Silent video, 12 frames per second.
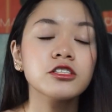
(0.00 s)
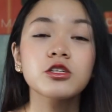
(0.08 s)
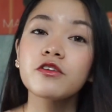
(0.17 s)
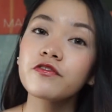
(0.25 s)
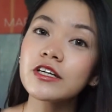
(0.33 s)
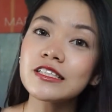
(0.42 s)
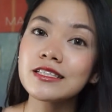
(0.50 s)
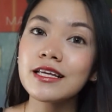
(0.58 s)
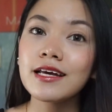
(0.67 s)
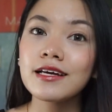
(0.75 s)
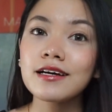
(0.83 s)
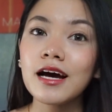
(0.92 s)
So the first
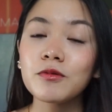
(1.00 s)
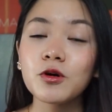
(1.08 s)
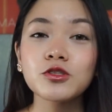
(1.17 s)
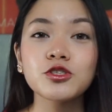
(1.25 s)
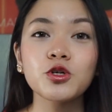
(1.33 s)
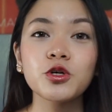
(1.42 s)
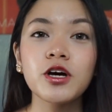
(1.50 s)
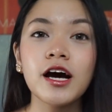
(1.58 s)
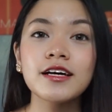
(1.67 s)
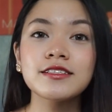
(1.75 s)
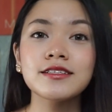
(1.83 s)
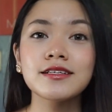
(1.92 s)
thing I'm going to show you
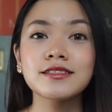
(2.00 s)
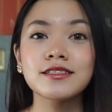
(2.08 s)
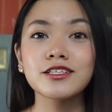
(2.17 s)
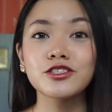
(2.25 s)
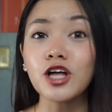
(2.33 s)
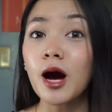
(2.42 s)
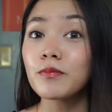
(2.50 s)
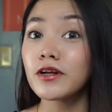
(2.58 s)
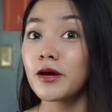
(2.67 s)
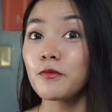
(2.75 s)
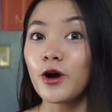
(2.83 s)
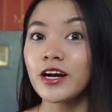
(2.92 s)
guys is this top that
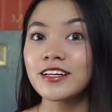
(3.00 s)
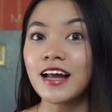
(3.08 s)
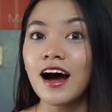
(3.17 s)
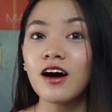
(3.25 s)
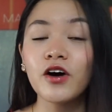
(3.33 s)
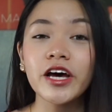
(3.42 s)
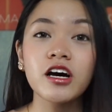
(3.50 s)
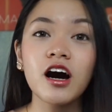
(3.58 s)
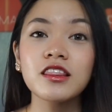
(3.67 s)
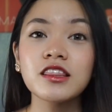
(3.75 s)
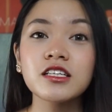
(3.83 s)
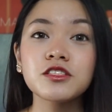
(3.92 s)
I'm wearing now. I
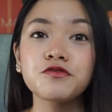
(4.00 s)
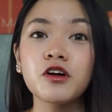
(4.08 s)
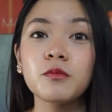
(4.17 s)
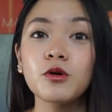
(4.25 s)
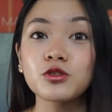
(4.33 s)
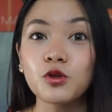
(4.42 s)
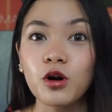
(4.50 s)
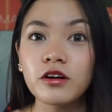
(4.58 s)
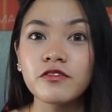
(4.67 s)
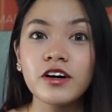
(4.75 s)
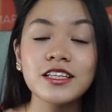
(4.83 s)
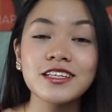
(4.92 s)
got this from
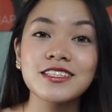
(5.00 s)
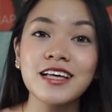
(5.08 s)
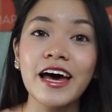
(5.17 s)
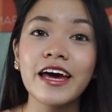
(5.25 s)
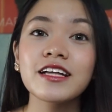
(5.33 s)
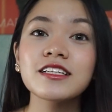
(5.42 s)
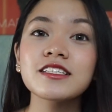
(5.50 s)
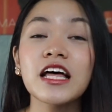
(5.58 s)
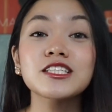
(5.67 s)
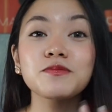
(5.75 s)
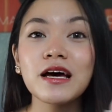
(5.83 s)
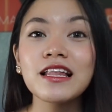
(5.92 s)
Otorva Designs.
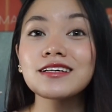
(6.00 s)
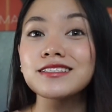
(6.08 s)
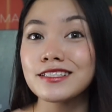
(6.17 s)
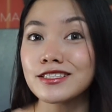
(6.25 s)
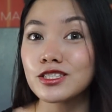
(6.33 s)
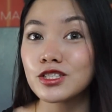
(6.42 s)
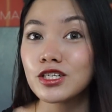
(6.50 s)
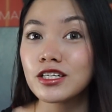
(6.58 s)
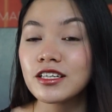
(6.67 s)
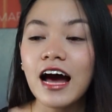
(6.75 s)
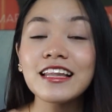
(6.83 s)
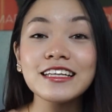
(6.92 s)
That's Bella's sister,
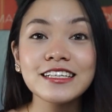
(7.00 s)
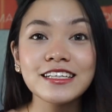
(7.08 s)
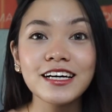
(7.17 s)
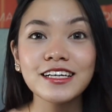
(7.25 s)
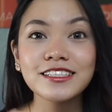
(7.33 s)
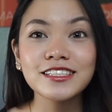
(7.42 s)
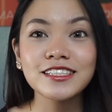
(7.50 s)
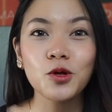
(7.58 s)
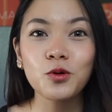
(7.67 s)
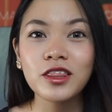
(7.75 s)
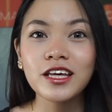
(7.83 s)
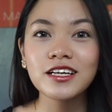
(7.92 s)
Alia's
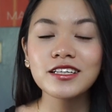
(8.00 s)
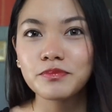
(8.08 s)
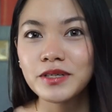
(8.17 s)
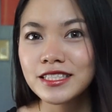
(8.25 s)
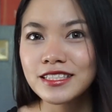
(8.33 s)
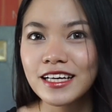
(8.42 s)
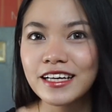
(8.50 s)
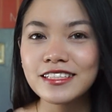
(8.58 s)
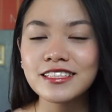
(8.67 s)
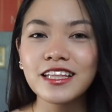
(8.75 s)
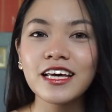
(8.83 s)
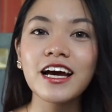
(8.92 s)
clothing
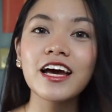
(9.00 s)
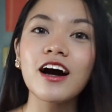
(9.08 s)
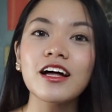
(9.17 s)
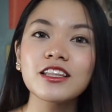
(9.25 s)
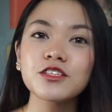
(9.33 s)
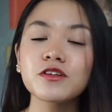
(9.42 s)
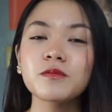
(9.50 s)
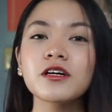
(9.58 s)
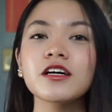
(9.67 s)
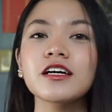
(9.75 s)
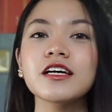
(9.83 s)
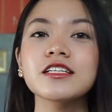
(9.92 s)
business thing. I got this from
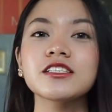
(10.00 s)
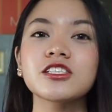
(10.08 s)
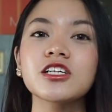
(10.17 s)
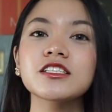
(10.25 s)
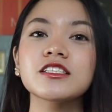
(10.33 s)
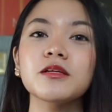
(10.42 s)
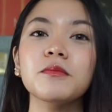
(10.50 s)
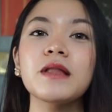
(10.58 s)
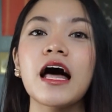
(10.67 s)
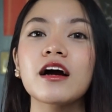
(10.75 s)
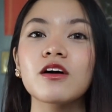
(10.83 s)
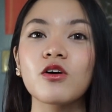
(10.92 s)
her. It's just the
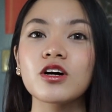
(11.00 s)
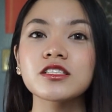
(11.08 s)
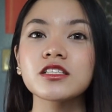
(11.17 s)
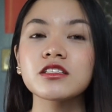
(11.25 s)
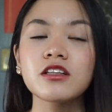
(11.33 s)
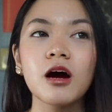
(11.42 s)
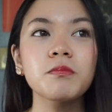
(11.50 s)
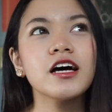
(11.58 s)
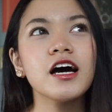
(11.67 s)
black corset top.